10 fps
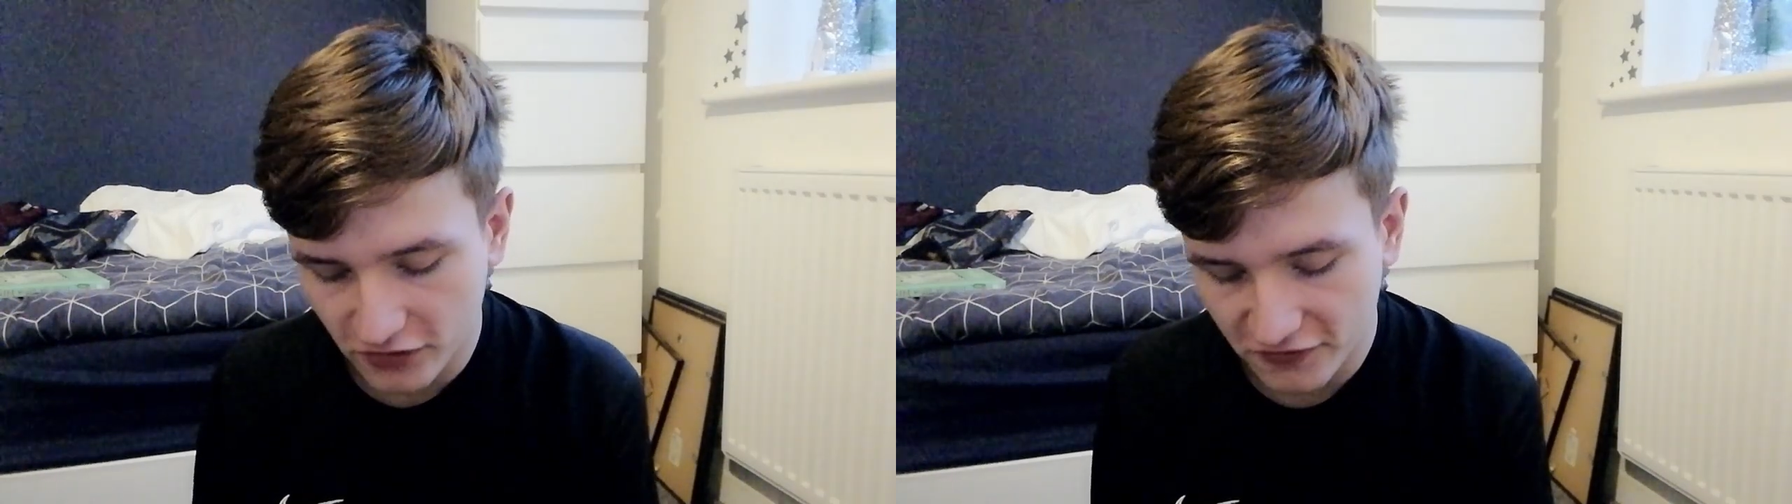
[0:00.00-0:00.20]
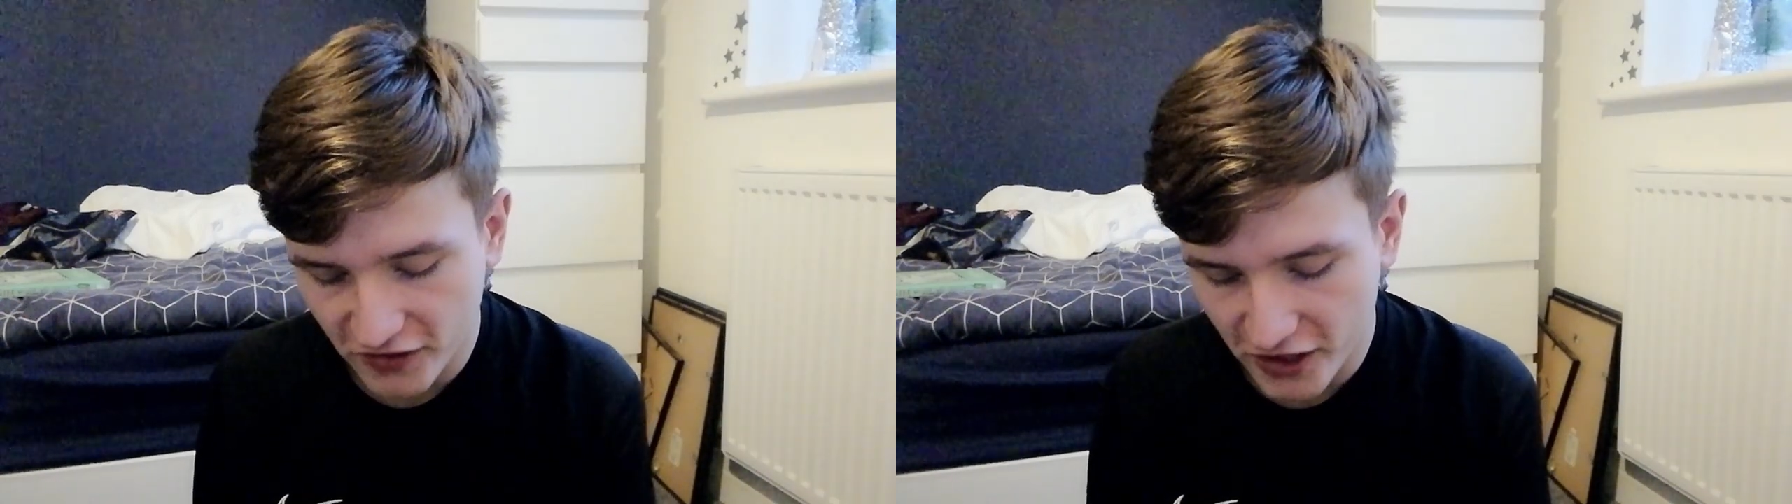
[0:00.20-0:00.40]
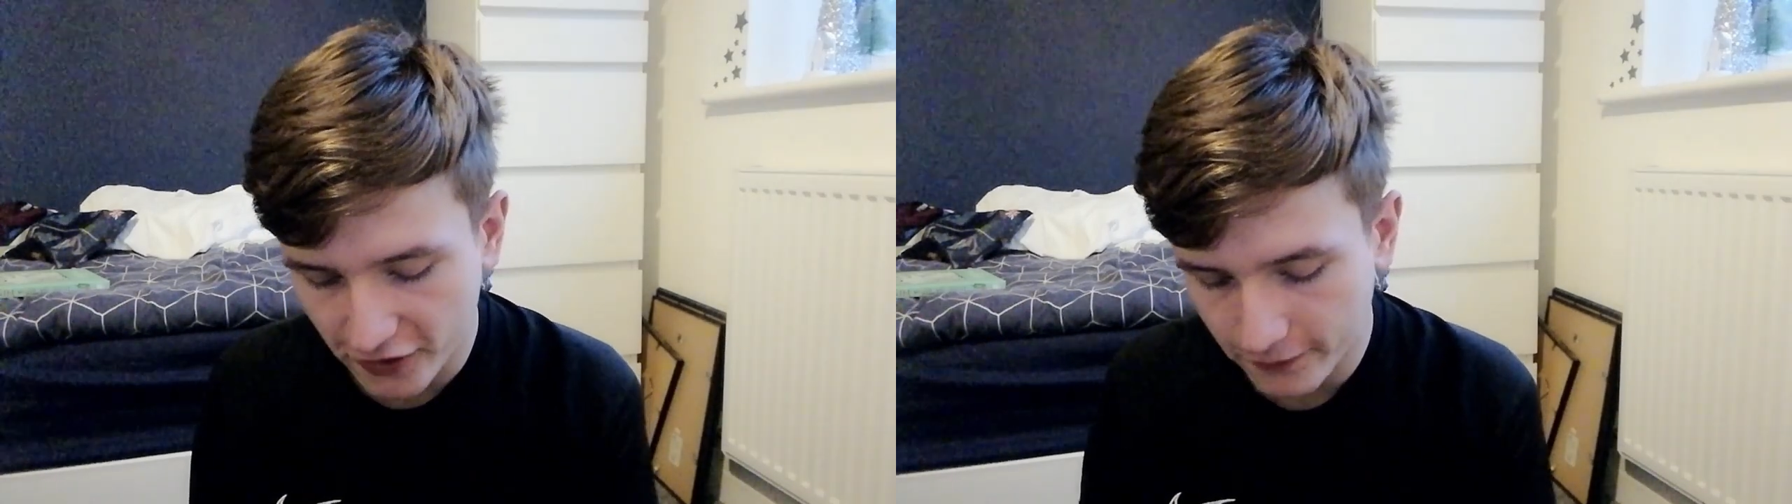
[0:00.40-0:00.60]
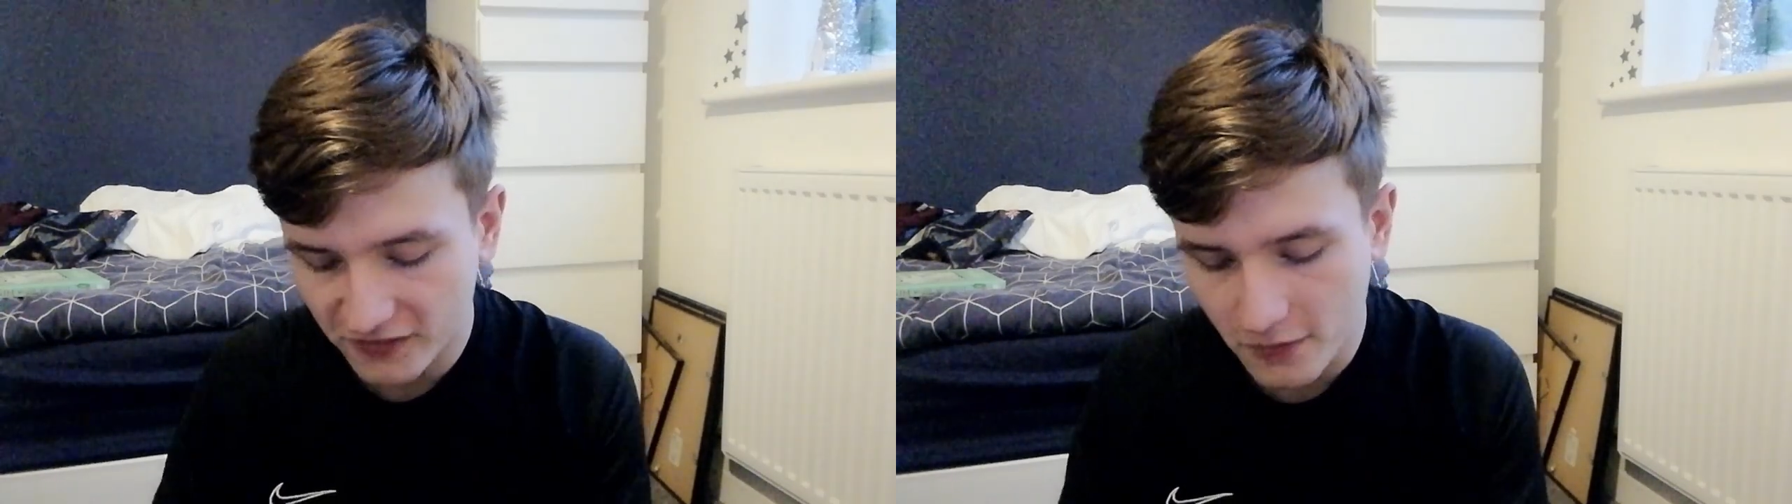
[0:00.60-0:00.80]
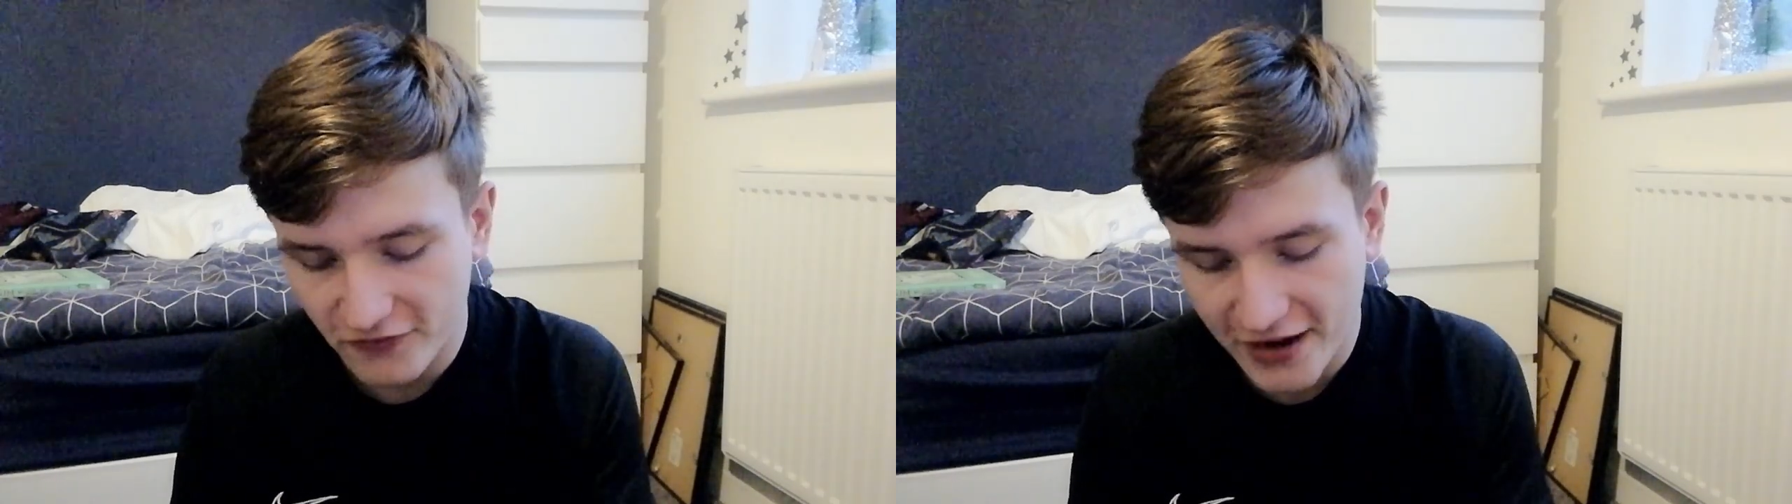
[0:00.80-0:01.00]
so this
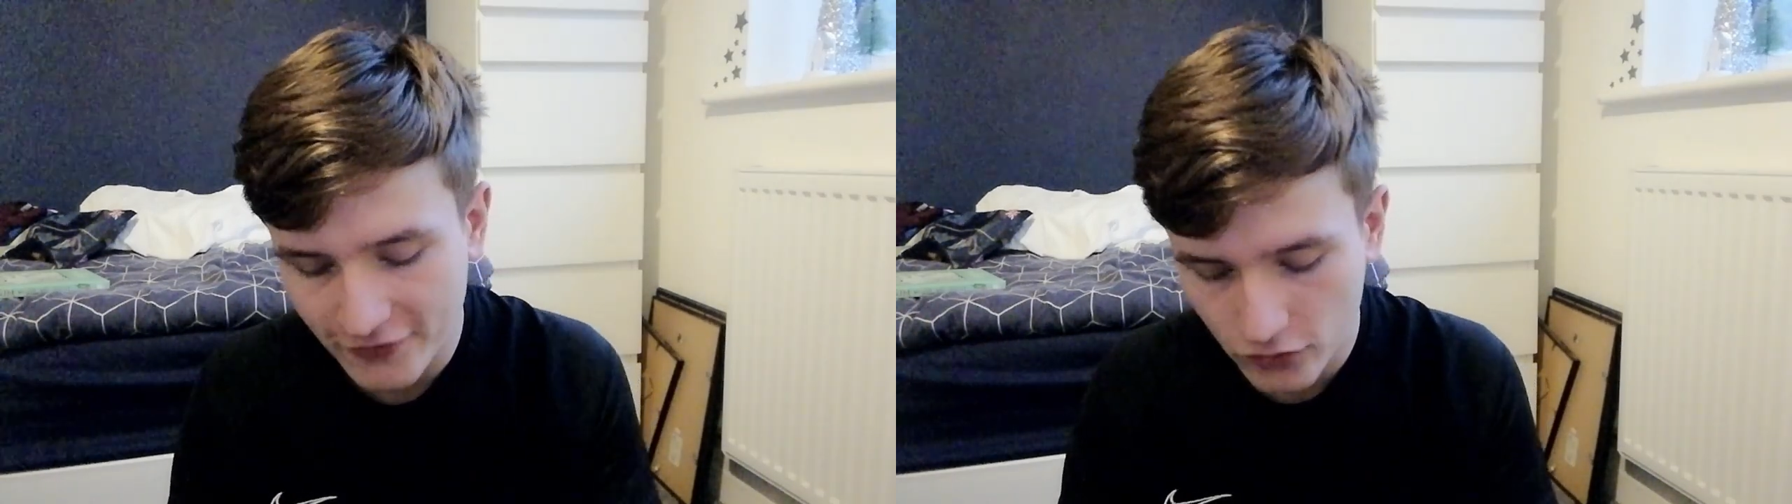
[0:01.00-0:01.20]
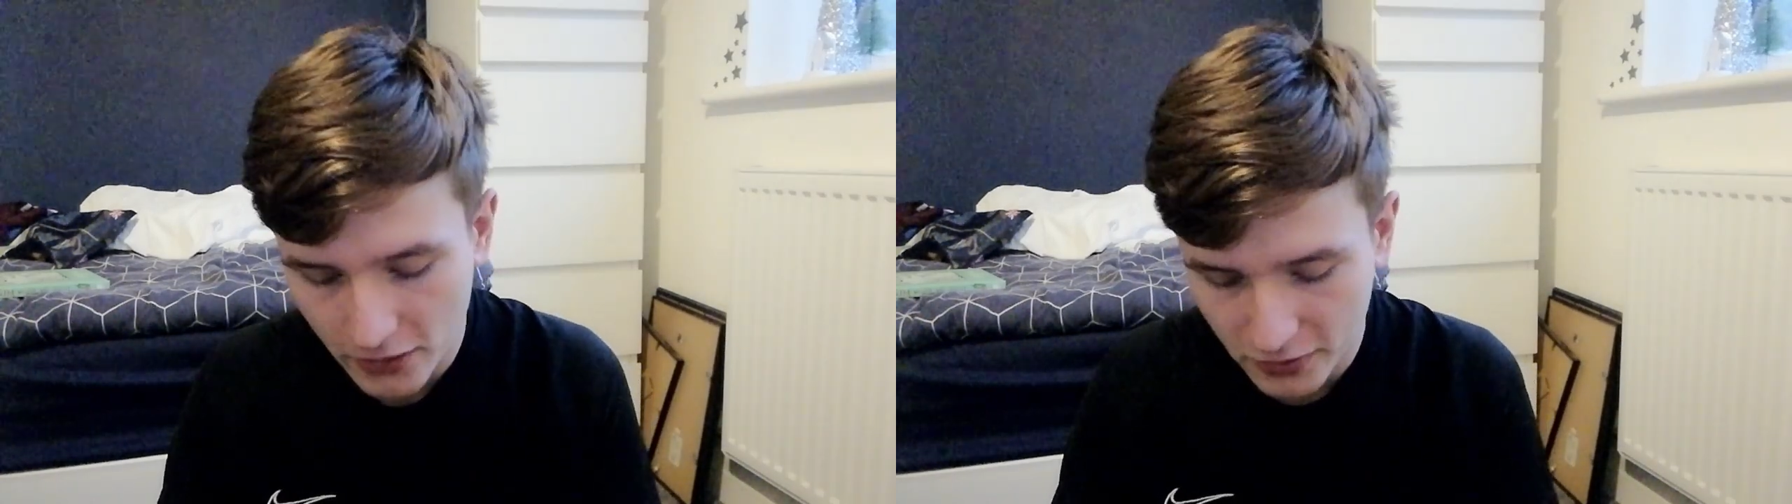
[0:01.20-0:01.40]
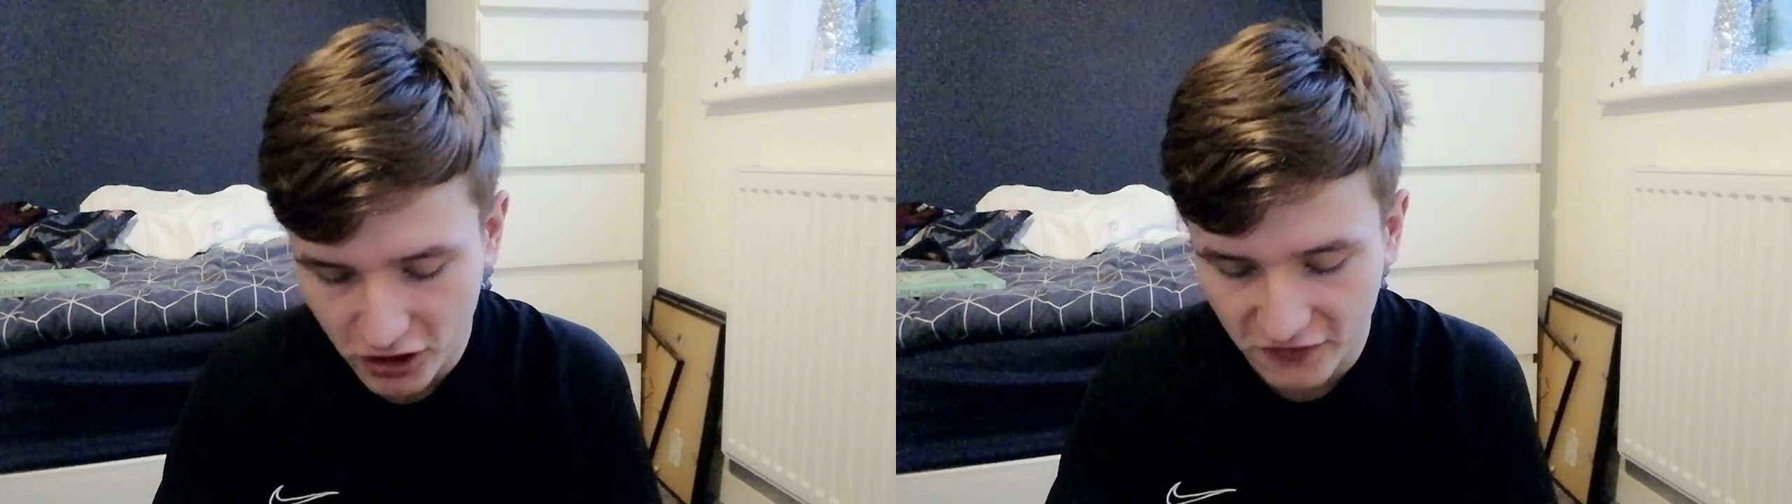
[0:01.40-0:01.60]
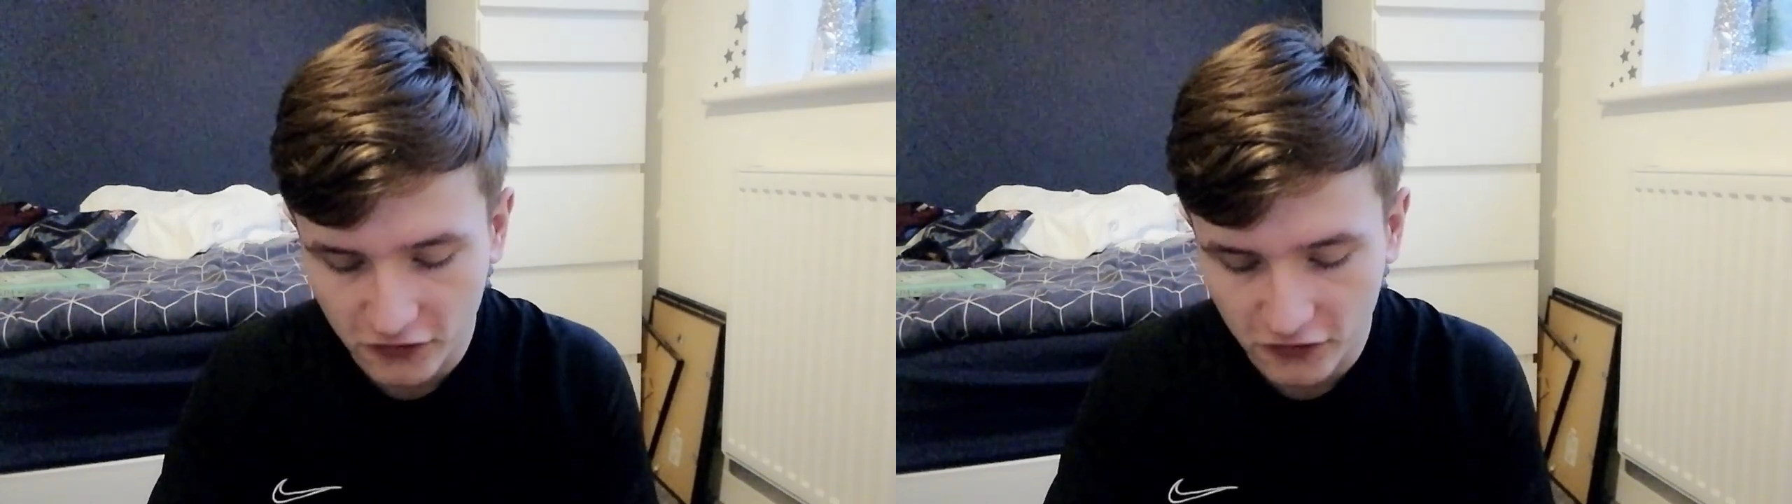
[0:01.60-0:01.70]
is my favourite wig because it's